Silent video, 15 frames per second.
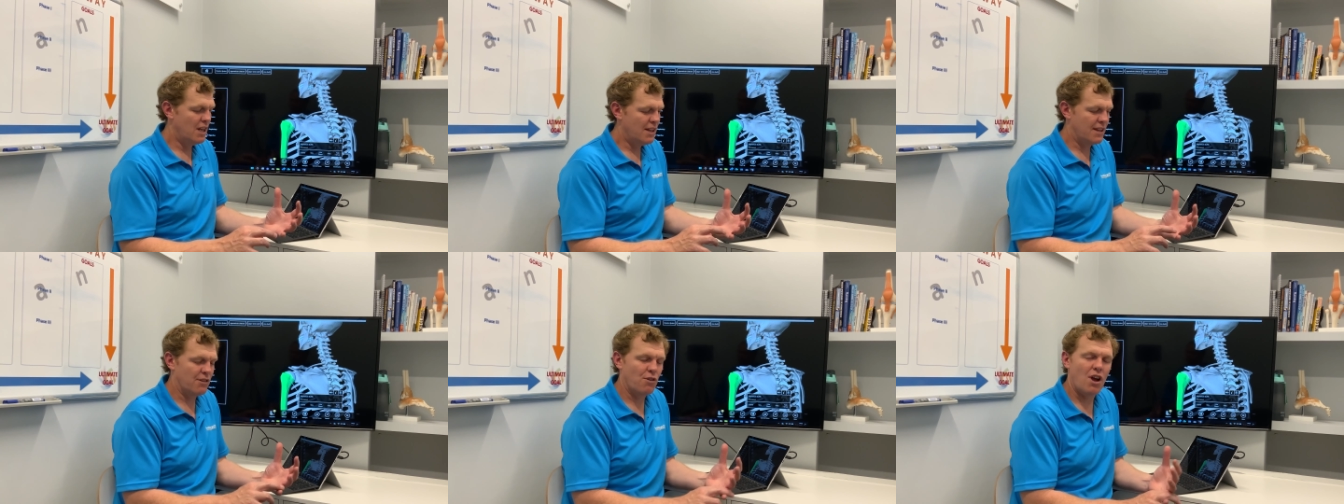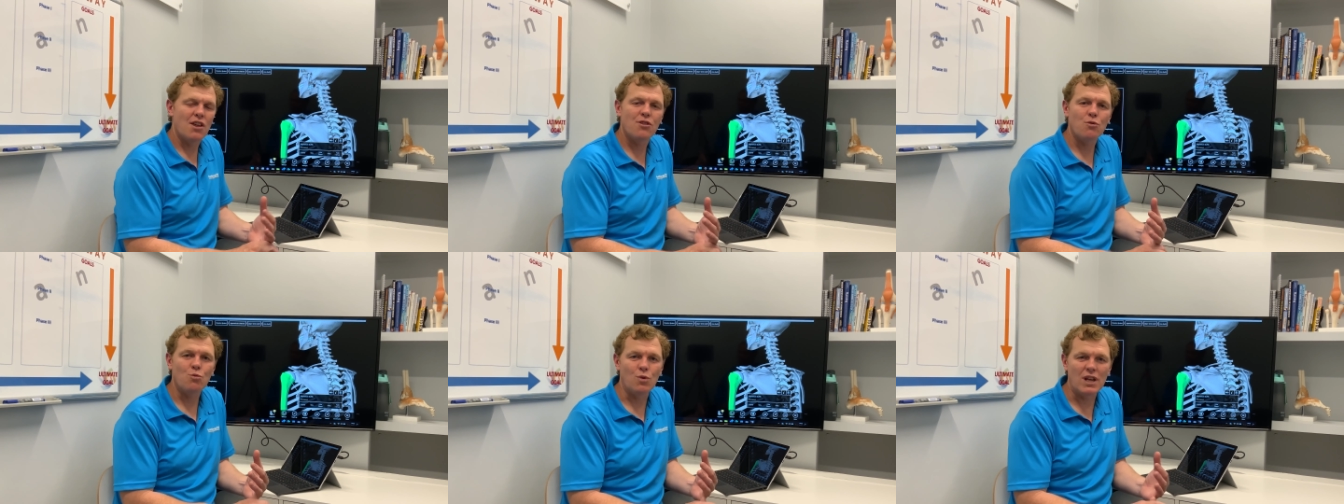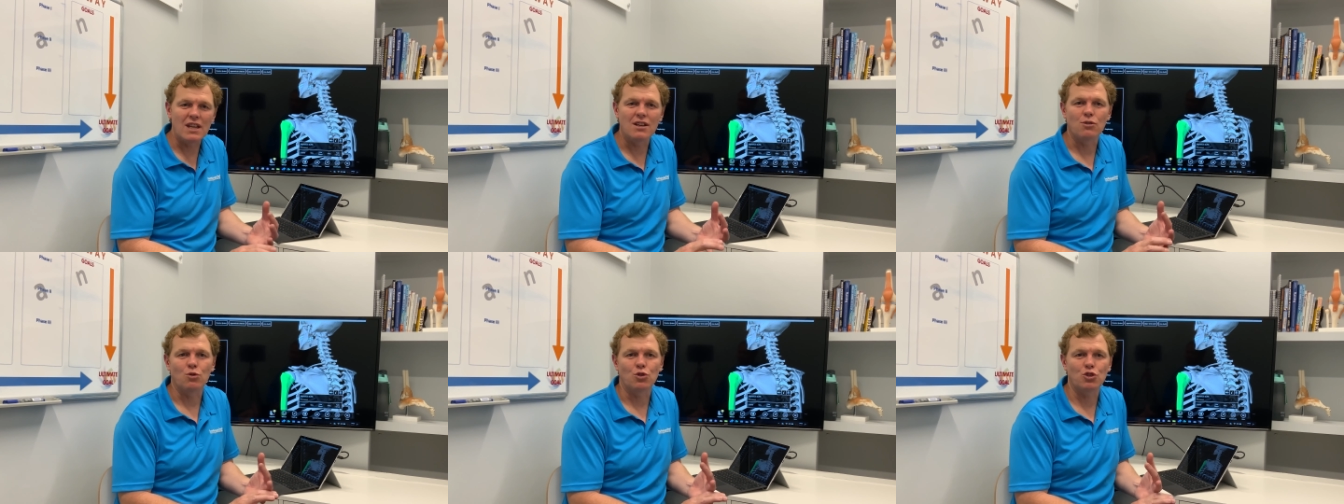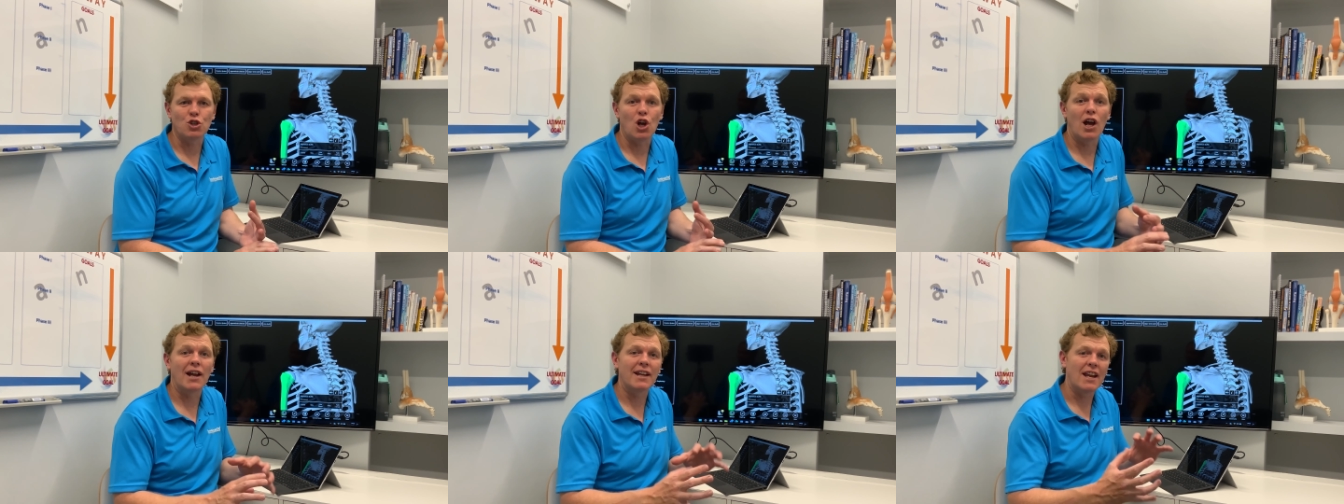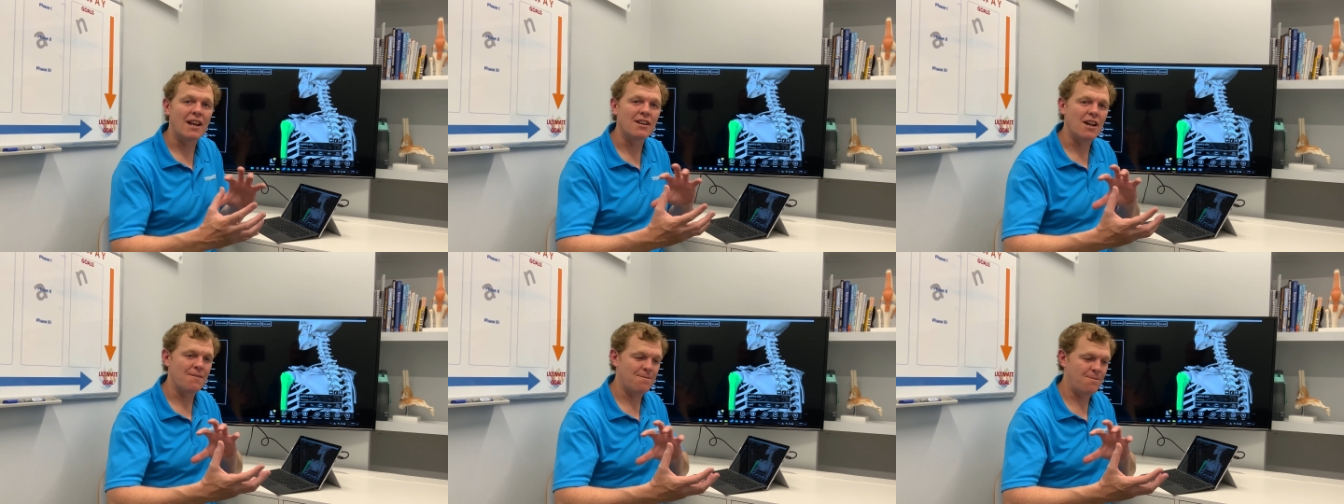They're either weak or tight
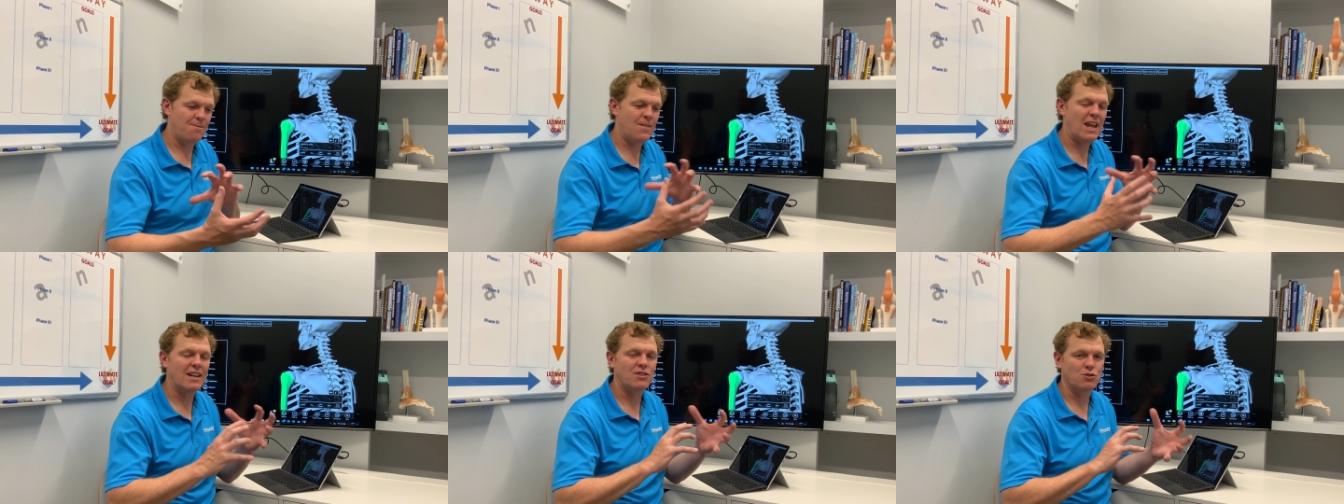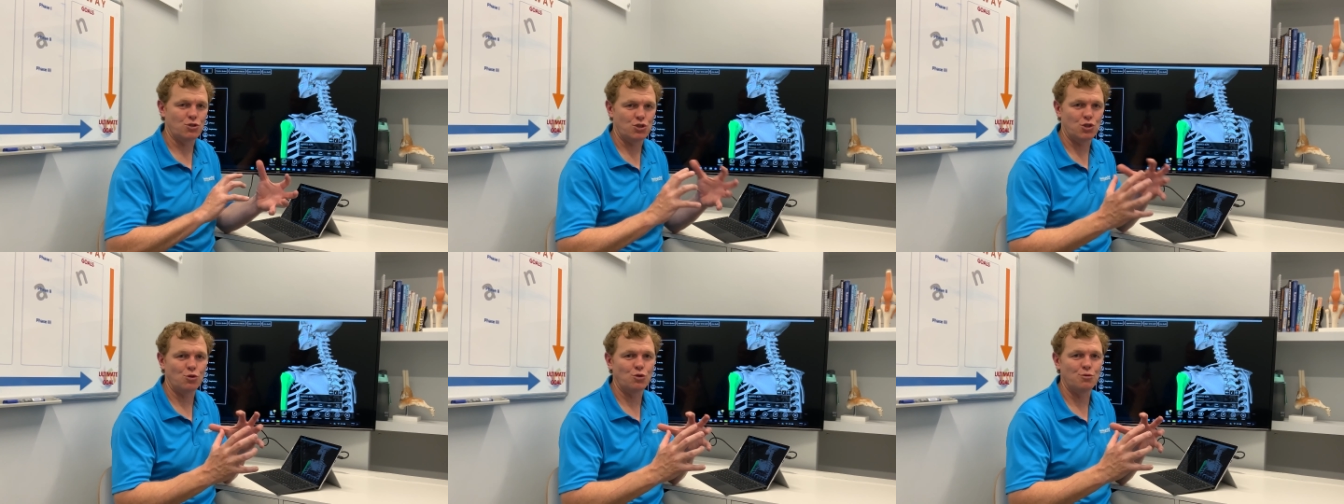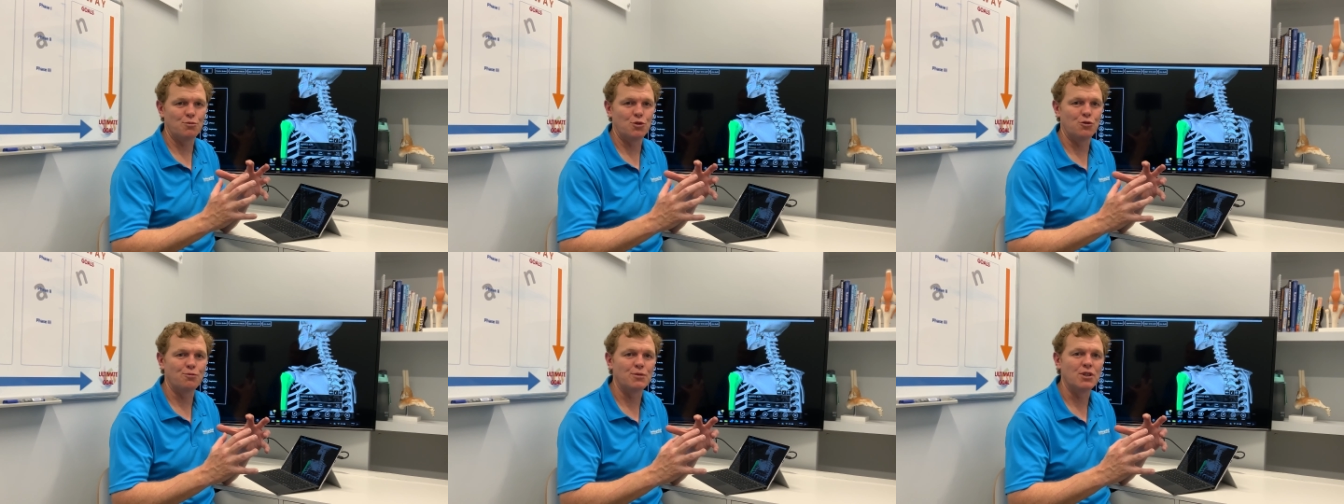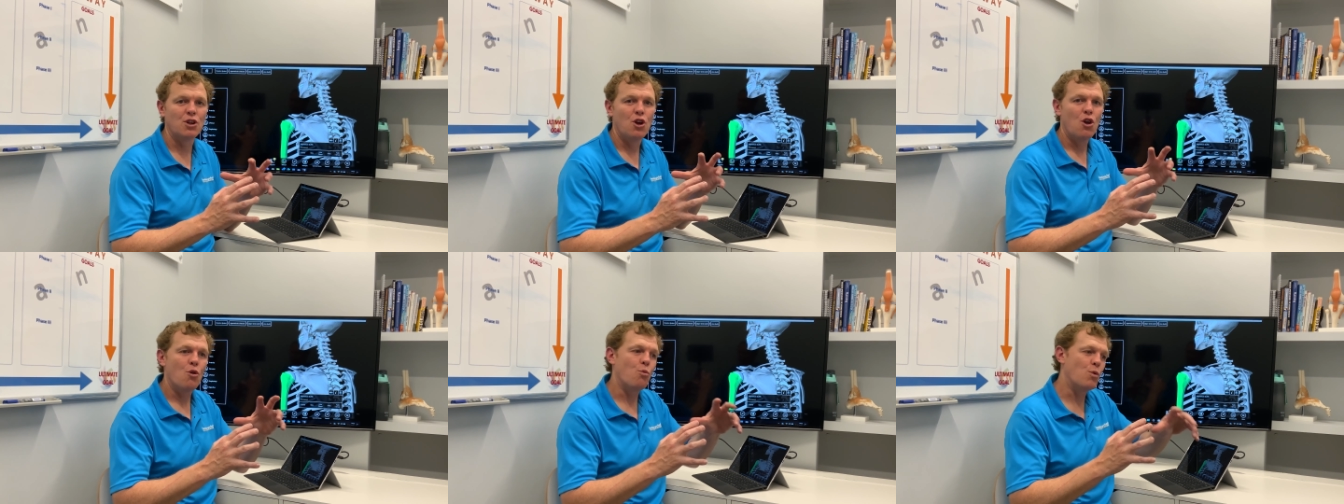and affect your shoulder movement,